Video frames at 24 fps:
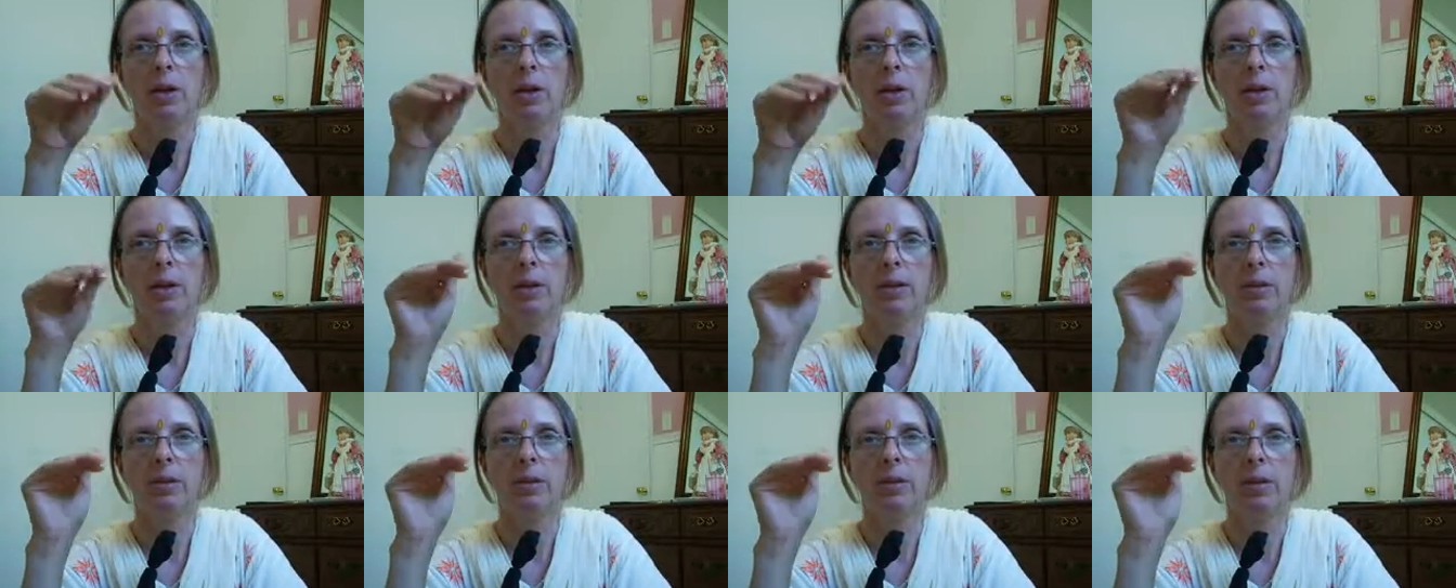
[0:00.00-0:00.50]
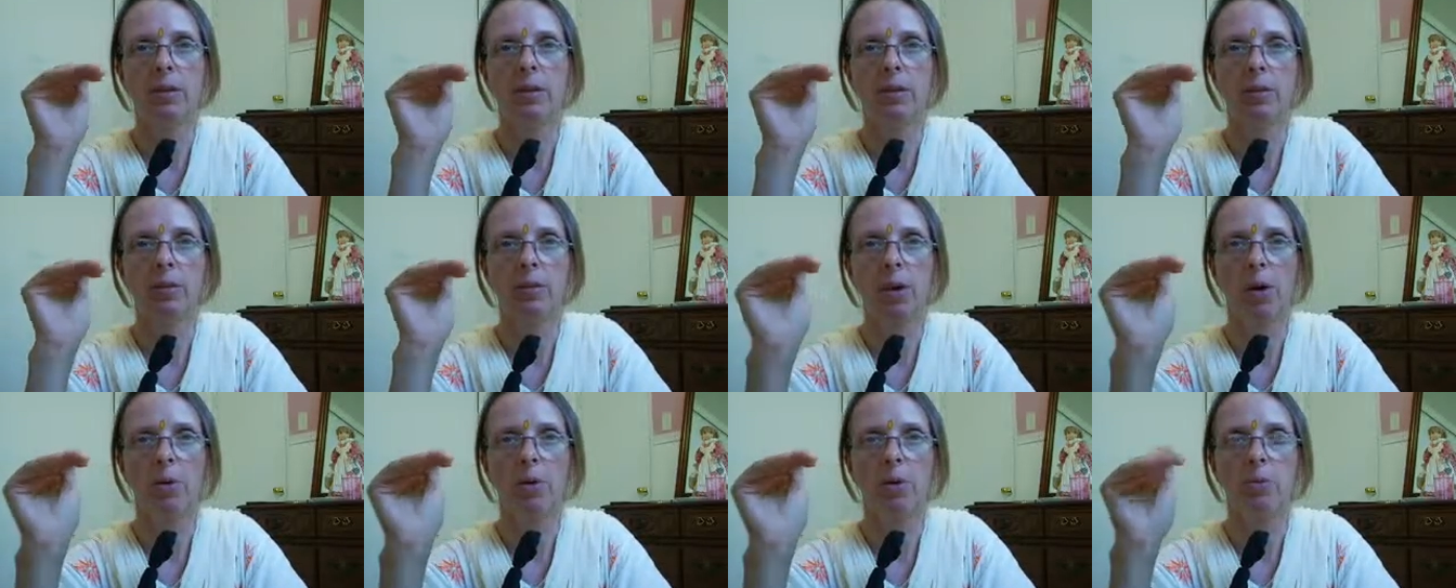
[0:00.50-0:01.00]
inside the
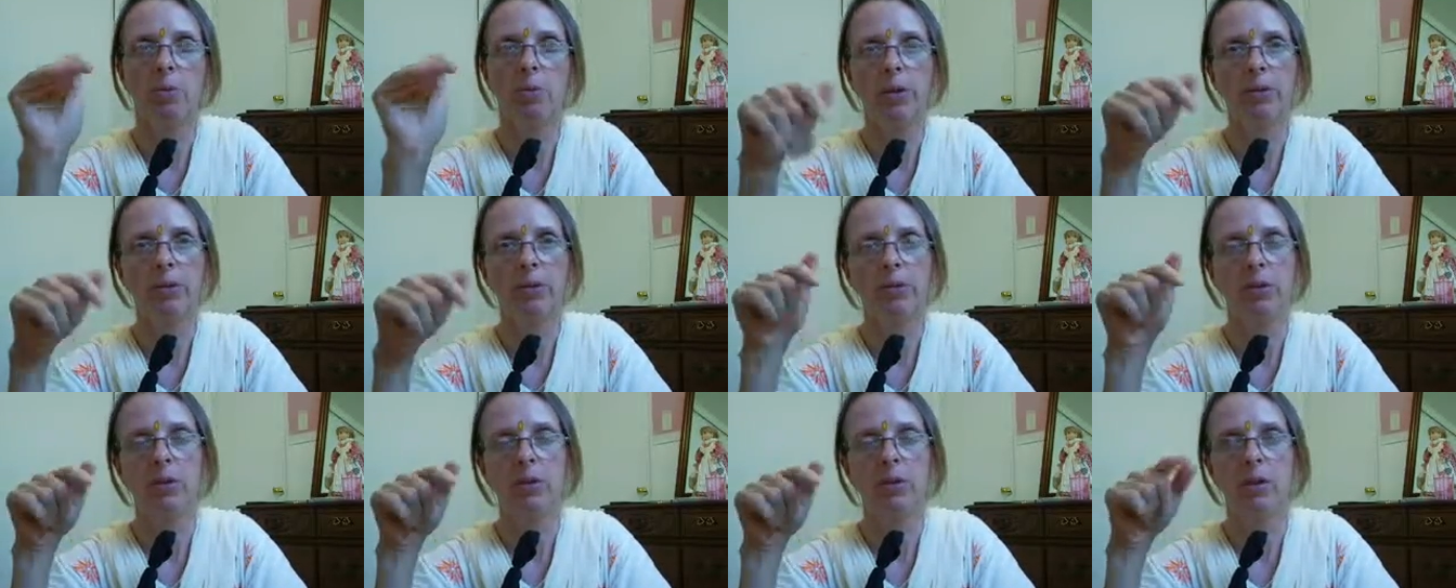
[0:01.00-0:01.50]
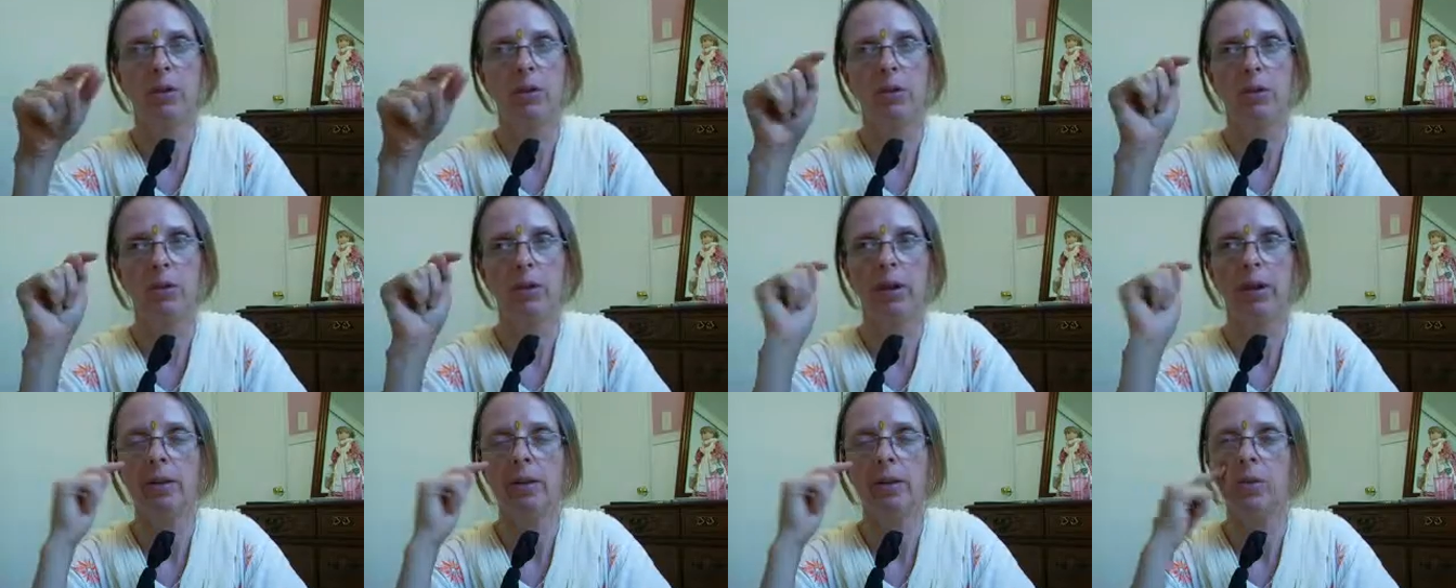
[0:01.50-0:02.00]
marketplace, and you can see
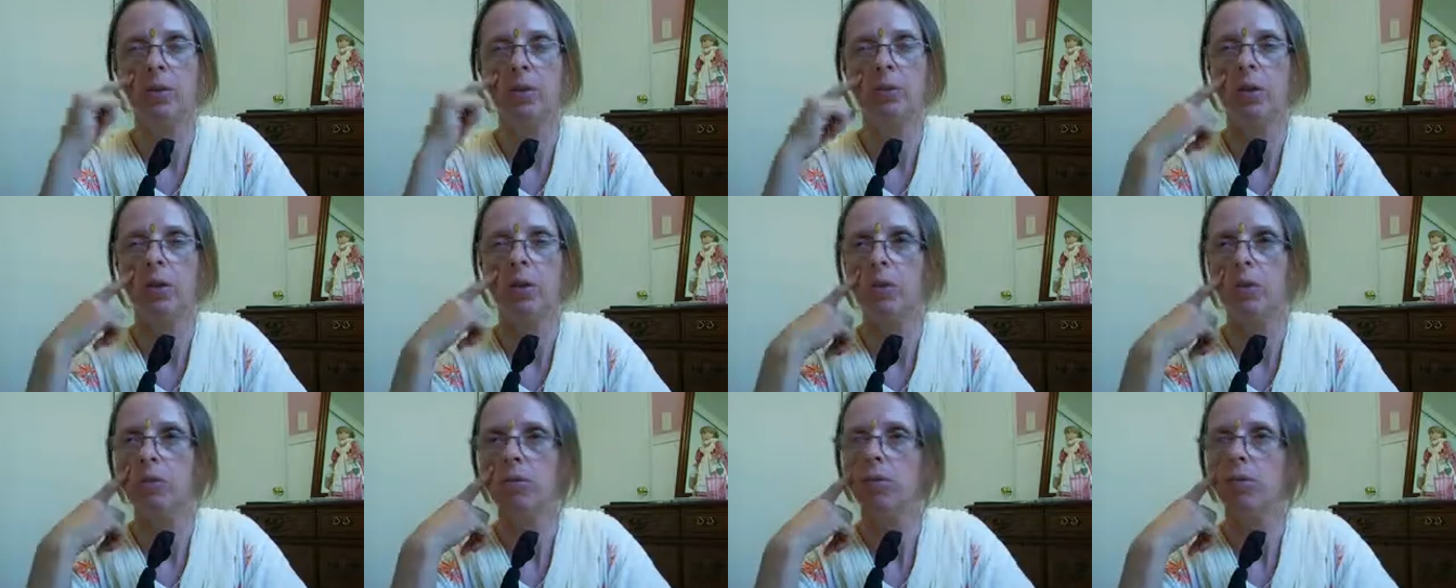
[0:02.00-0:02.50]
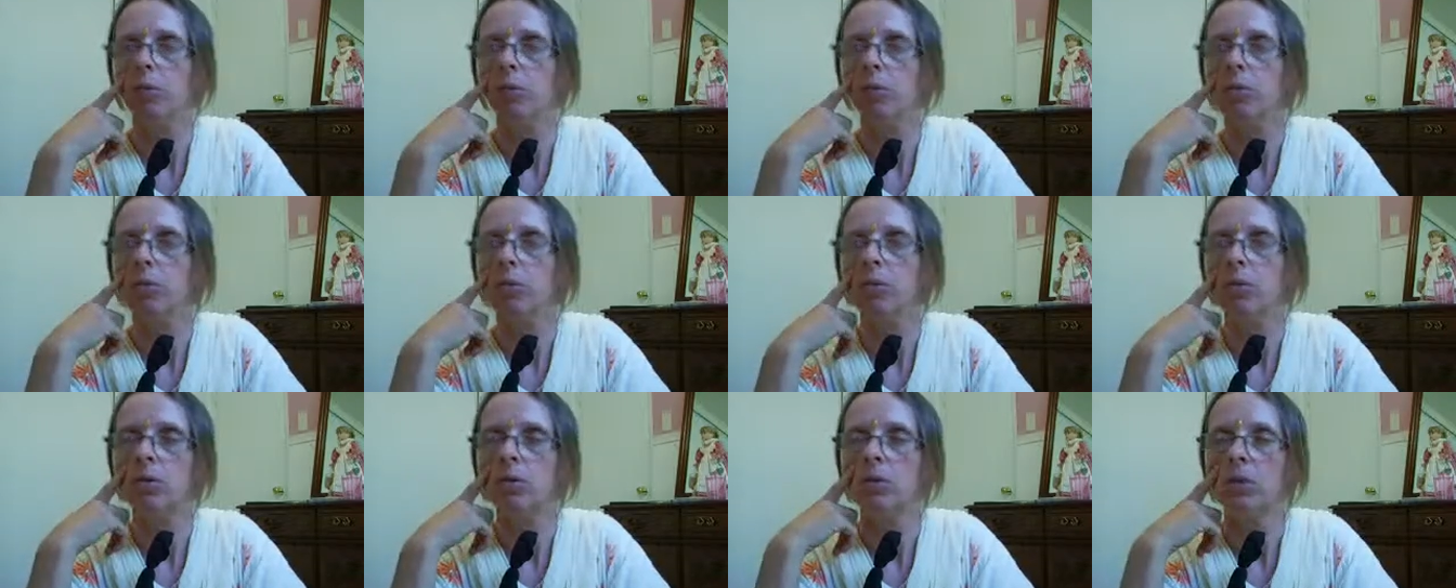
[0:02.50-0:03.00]
that in this
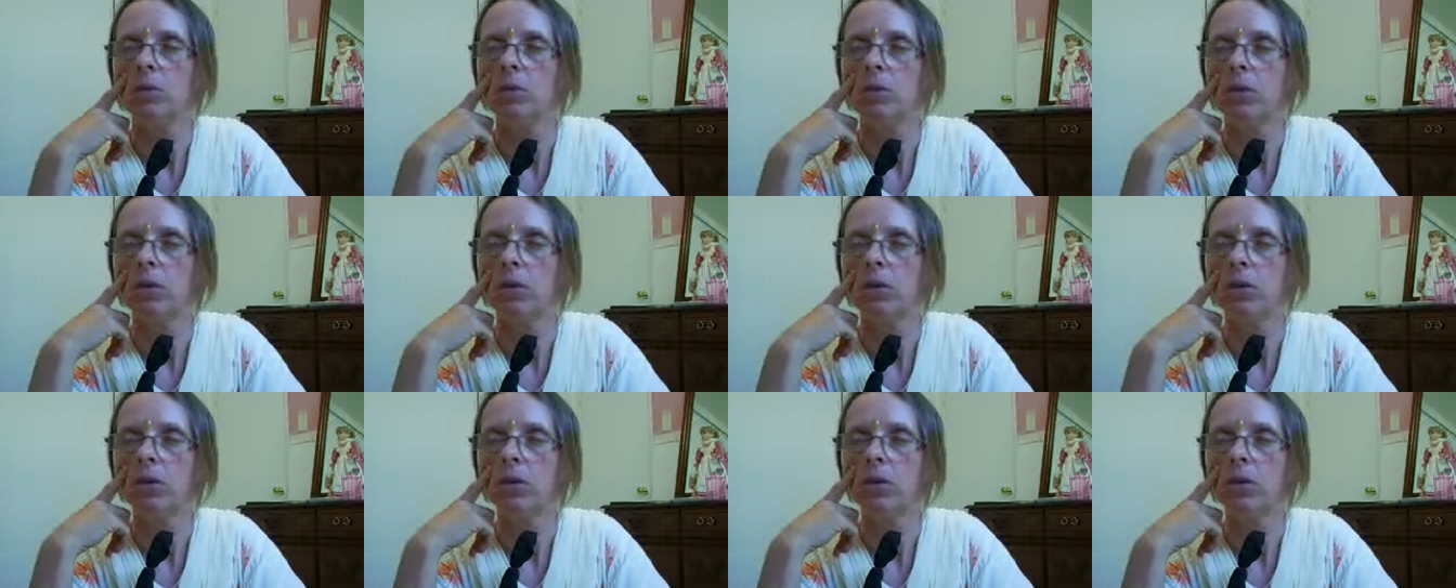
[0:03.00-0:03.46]
wonderful video.